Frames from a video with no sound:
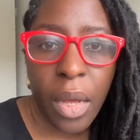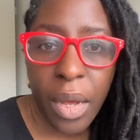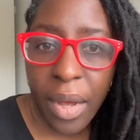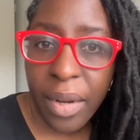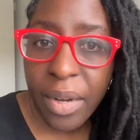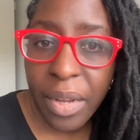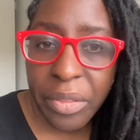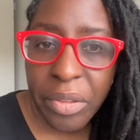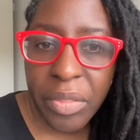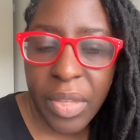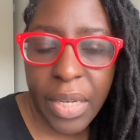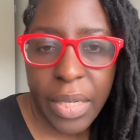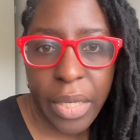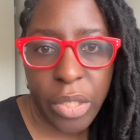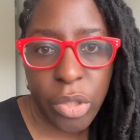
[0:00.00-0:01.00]
Another
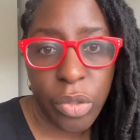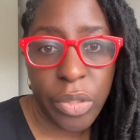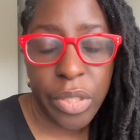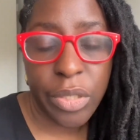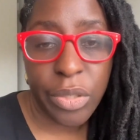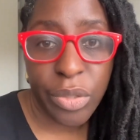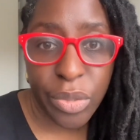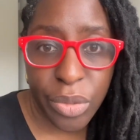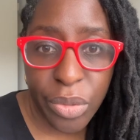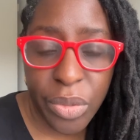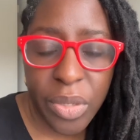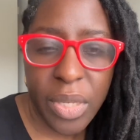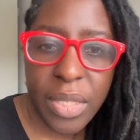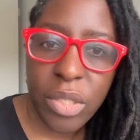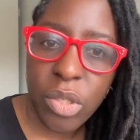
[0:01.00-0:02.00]
thing that you can do
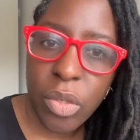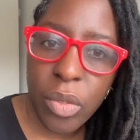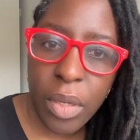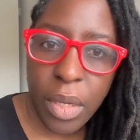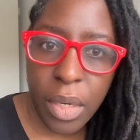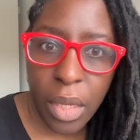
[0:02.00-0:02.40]
is you can